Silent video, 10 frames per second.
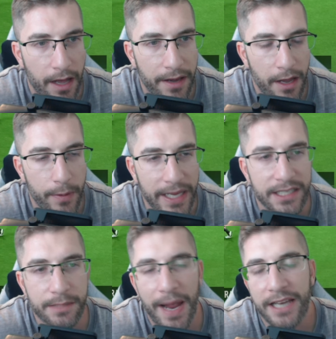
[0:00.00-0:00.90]
I know
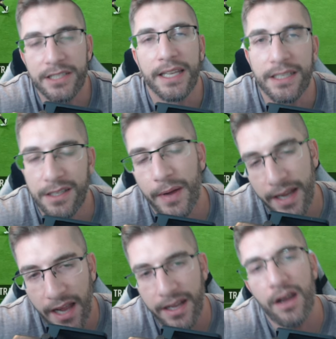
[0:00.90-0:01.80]
he's smashed this, so
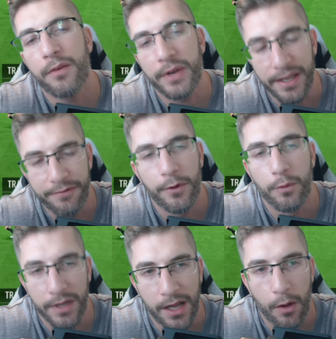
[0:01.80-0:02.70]
I can't really
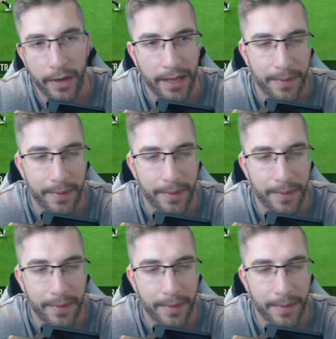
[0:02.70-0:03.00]
fault the goalie.